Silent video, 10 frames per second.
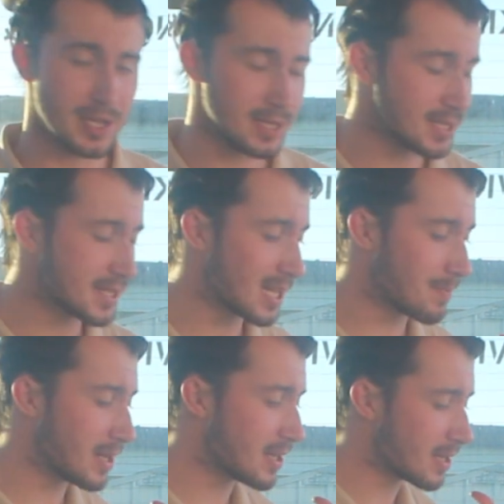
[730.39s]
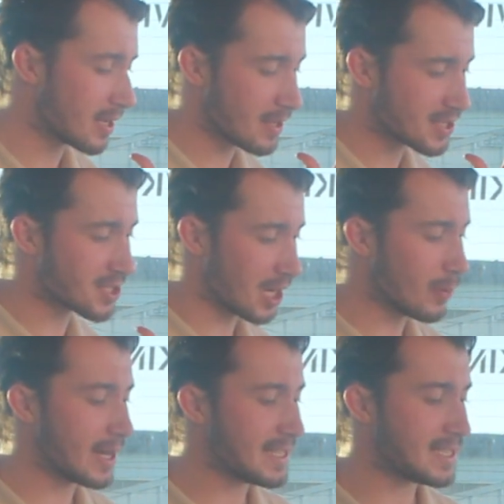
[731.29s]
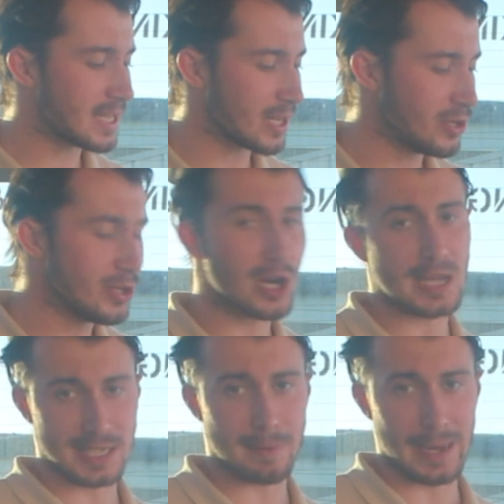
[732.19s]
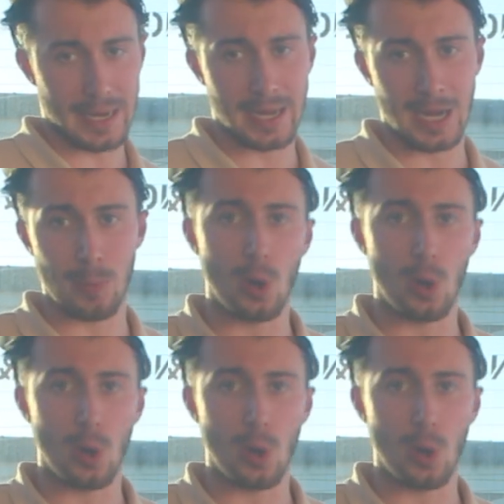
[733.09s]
This is something so easy that you guys can make at camp.